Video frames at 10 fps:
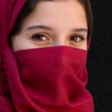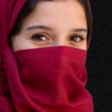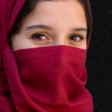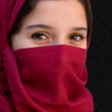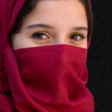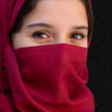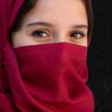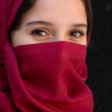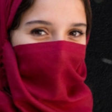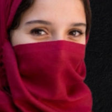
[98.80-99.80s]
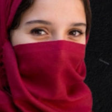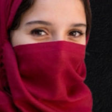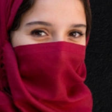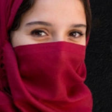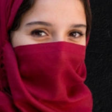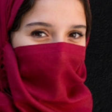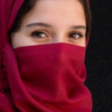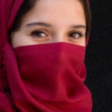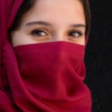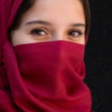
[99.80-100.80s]

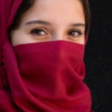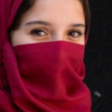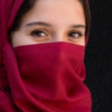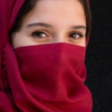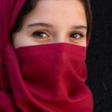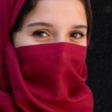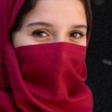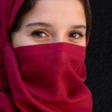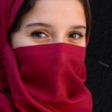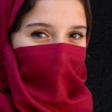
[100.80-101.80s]
(silence)